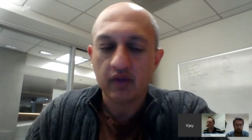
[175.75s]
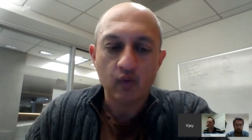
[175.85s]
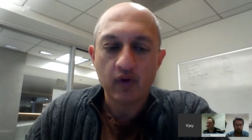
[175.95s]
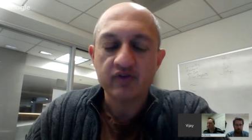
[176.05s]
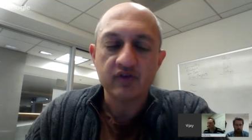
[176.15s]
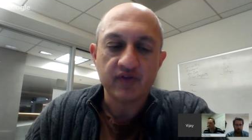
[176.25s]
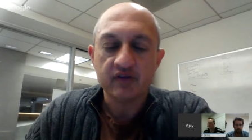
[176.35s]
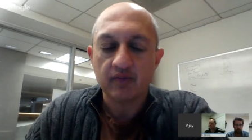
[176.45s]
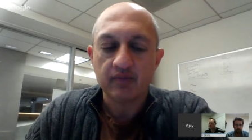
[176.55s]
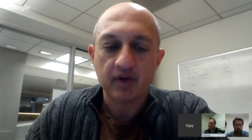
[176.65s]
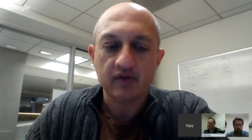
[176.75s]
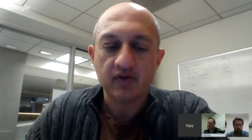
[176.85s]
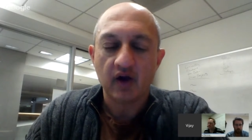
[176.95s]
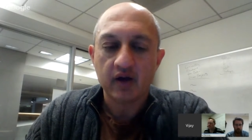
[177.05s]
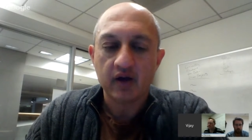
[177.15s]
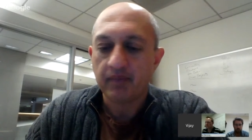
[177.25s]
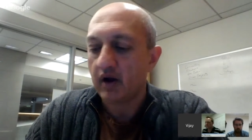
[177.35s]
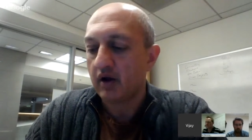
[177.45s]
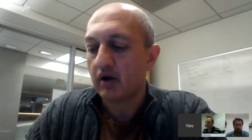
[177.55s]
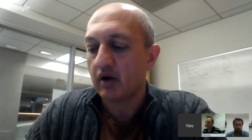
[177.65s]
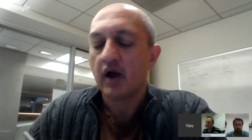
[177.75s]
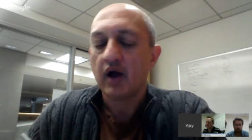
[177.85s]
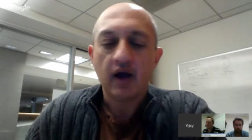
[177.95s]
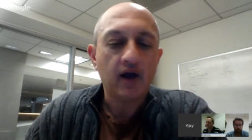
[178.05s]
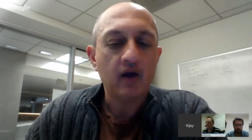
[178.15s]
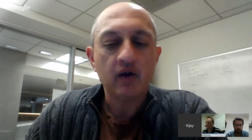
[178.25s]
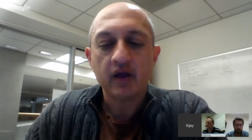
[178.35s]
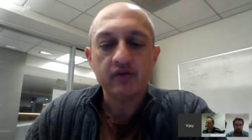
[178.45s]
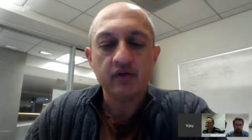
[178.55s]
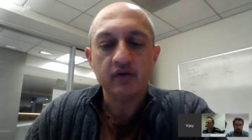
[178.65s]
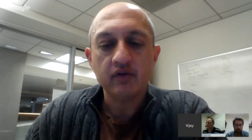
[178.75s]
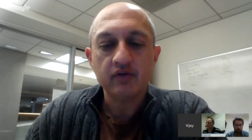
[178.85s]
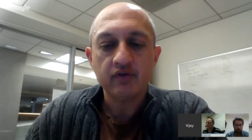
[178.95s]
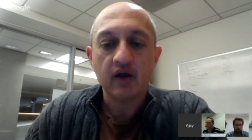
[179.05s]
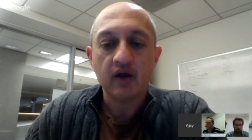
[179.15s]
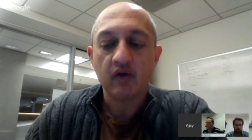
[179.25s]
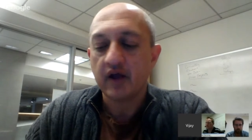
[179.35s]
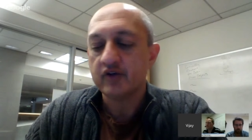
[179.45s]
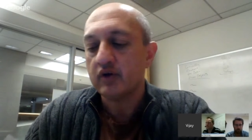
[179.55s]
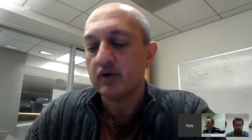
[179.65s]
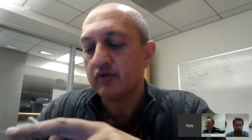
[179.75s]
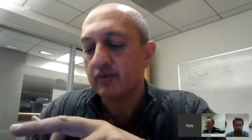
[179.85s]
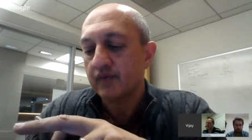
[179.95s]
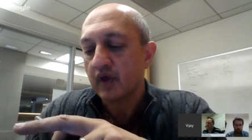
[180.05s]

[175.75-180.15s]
And the ways that they typically talk about are hiring students, hiring graduates,